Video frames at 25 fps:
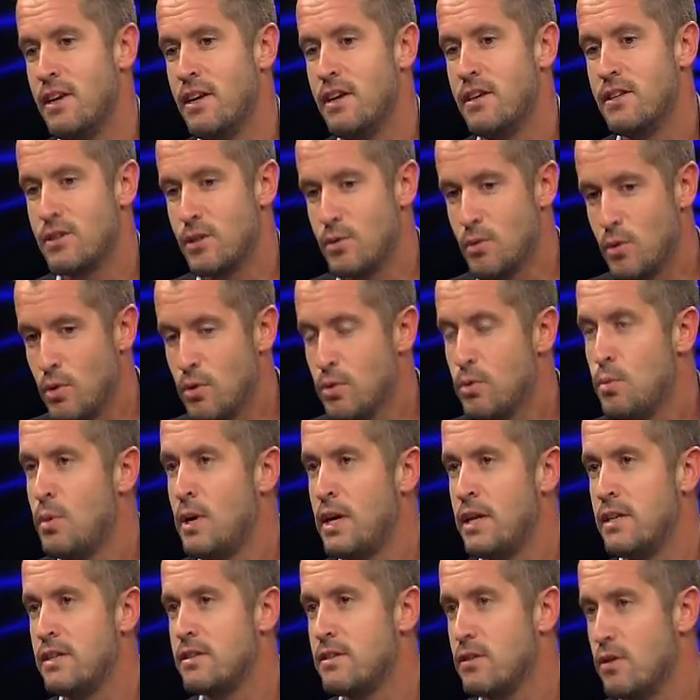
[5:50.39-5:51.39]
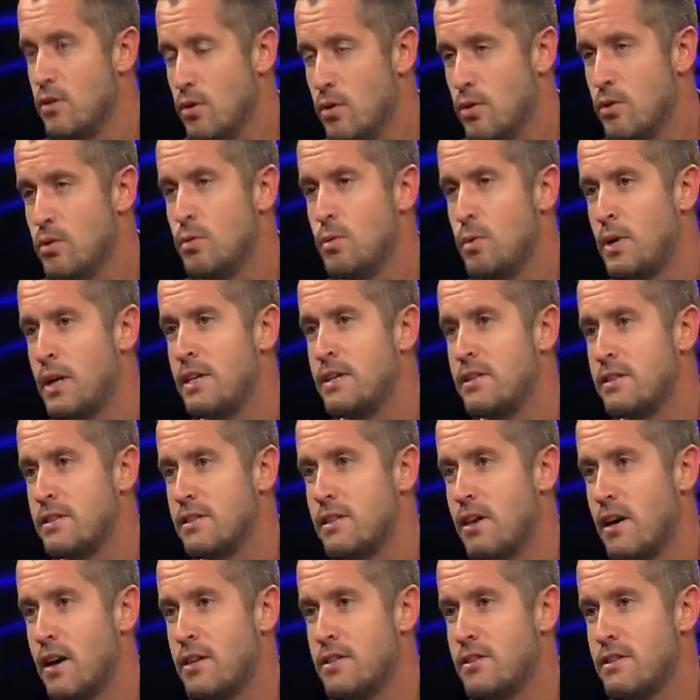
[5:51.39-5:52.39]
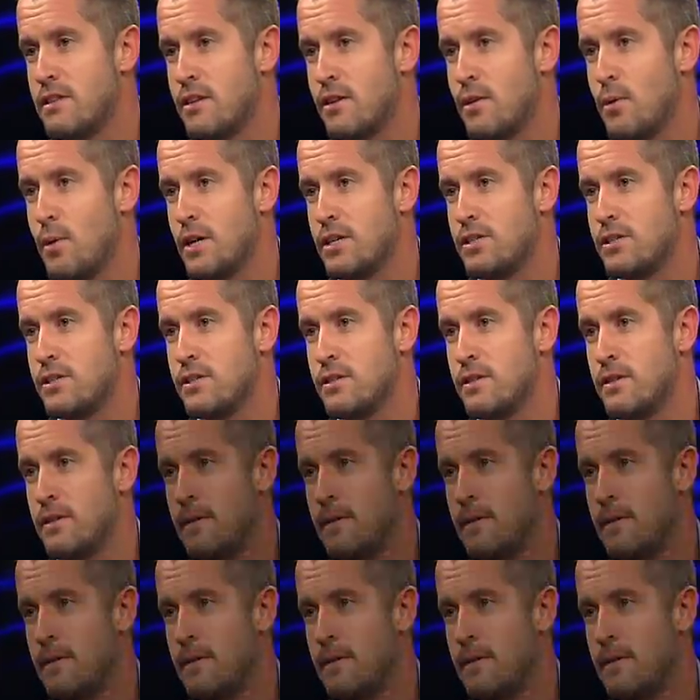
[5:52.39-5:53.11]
So always, always answer the question.